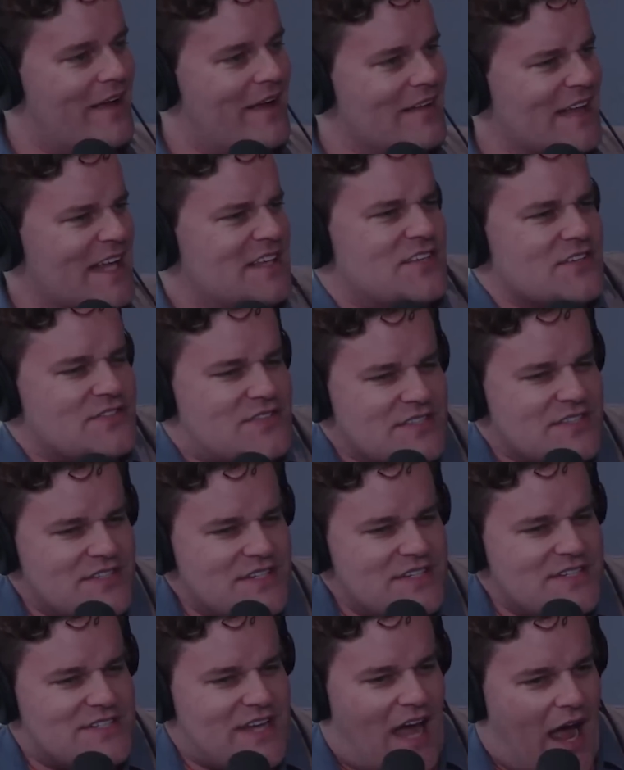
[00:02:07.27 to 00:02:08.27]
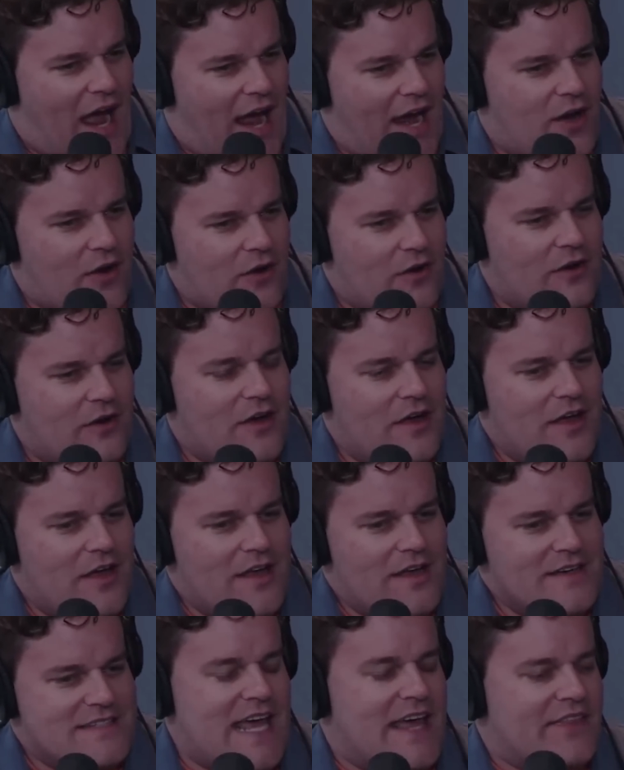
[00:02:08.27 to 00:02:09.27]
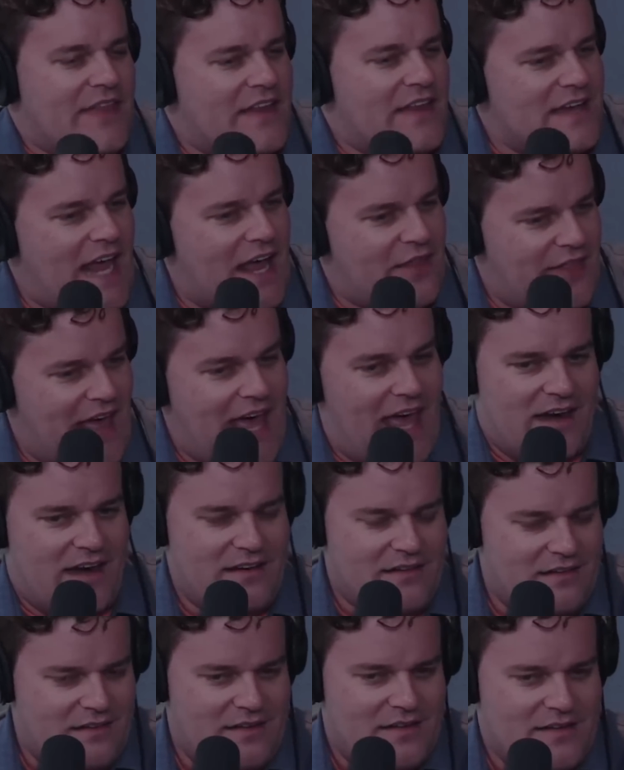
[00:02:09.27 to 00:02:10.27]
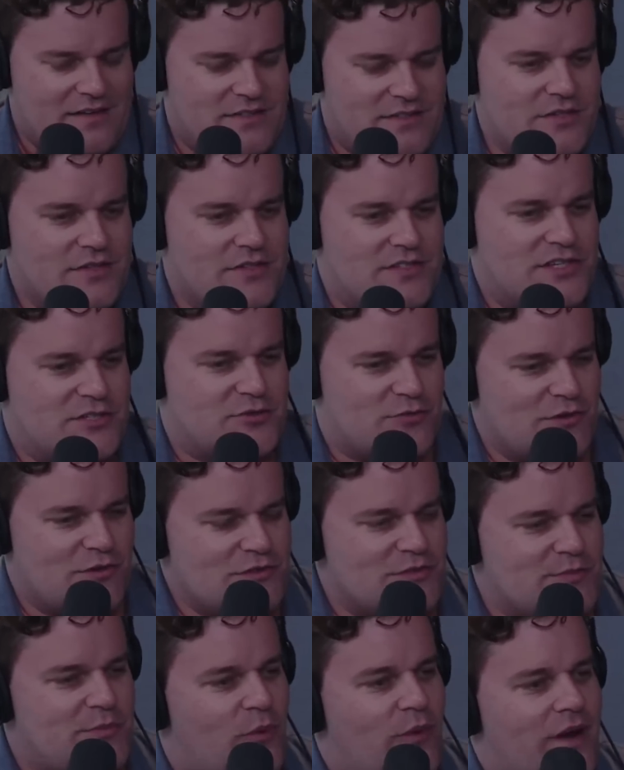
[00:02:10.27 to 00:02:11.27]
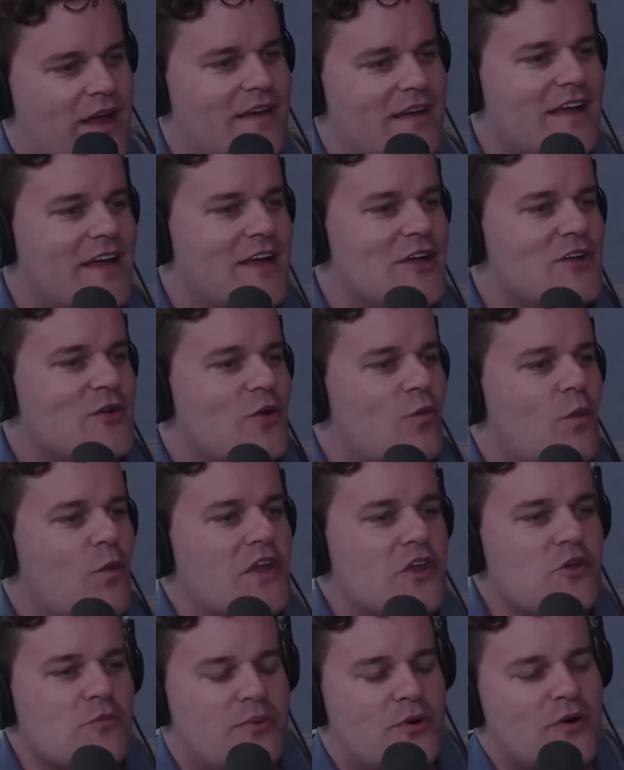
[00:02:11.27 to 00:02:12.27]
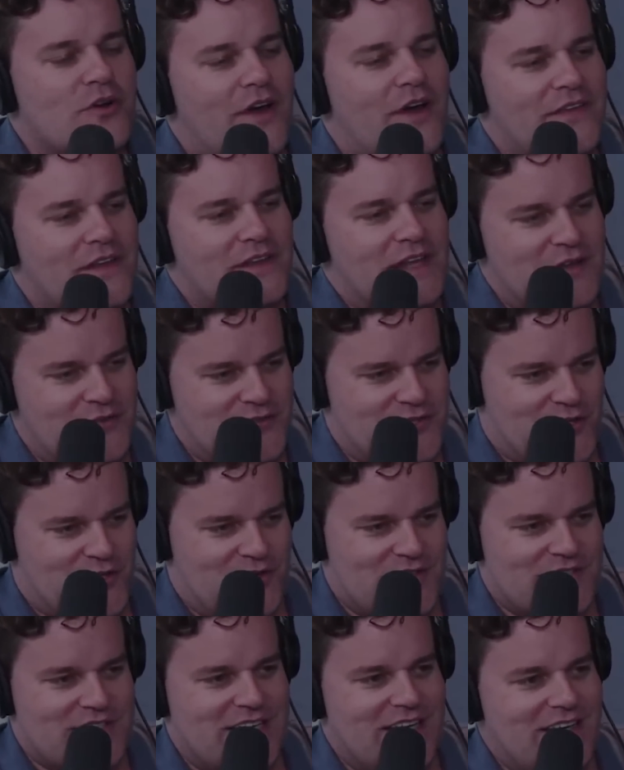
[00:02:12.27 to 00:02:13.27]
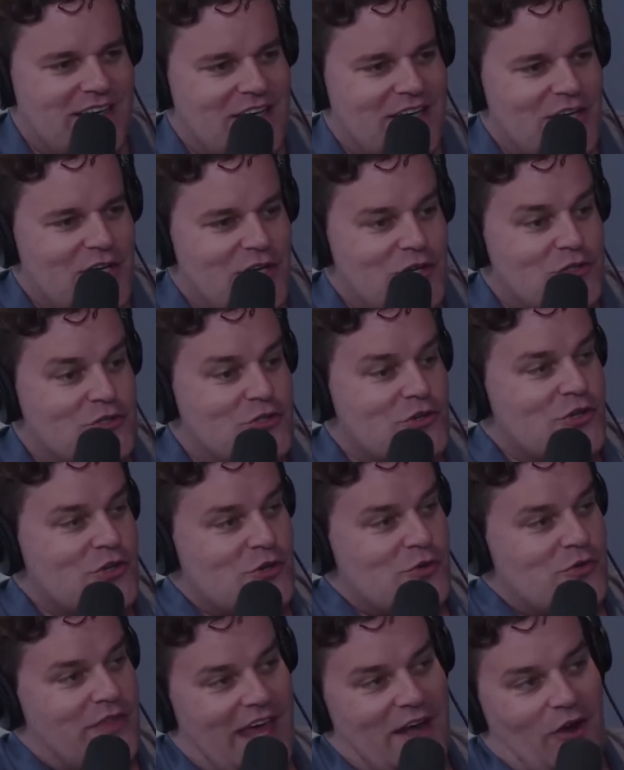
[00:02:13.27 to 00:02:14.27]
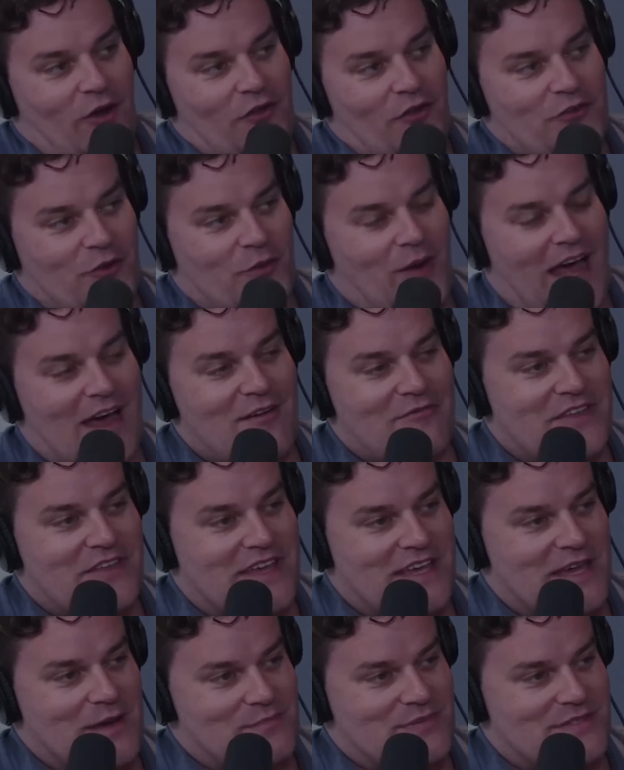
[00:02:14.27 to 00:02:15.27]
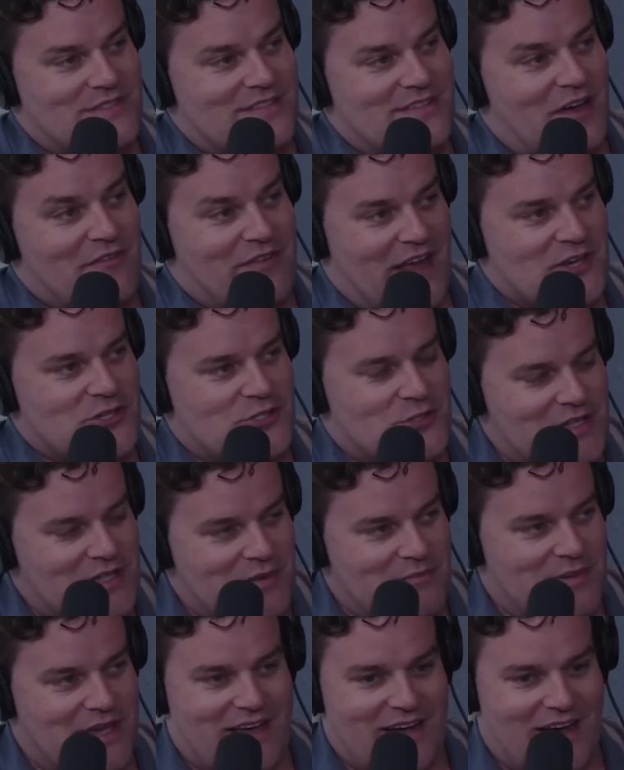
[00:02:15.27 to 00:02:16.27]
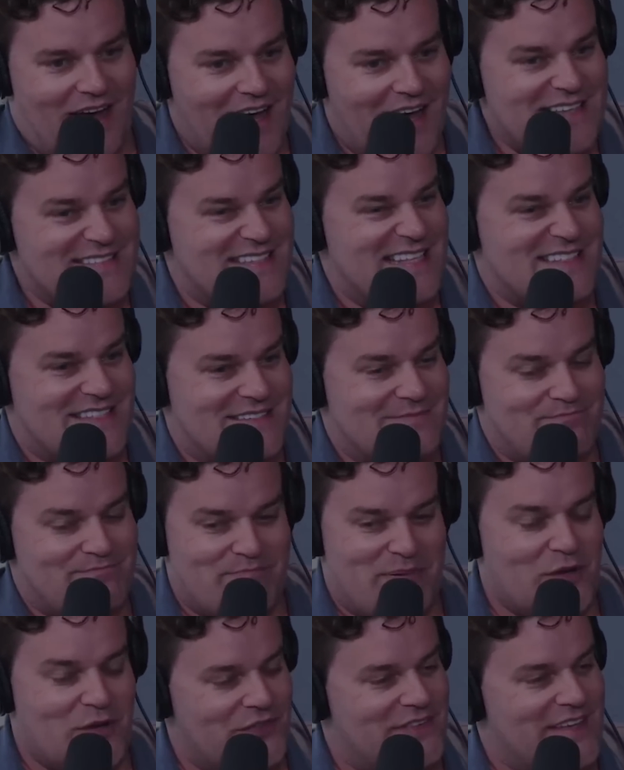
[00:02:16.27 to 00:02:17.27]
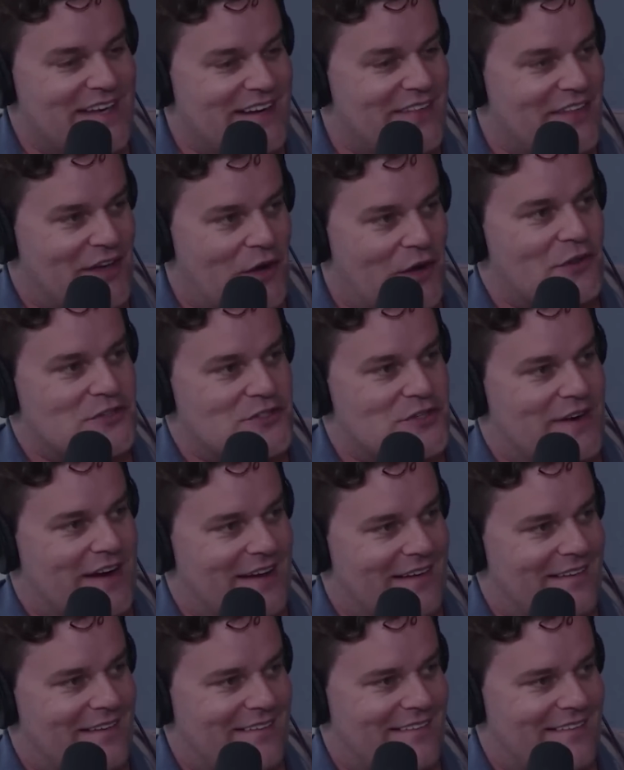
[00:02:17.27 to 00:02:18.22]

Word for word: Like, does this entire. T- and then, and then to, to Drew's point, when you put on the Leafs jersey, do you then also have the yips eventually because it's built into the culture here?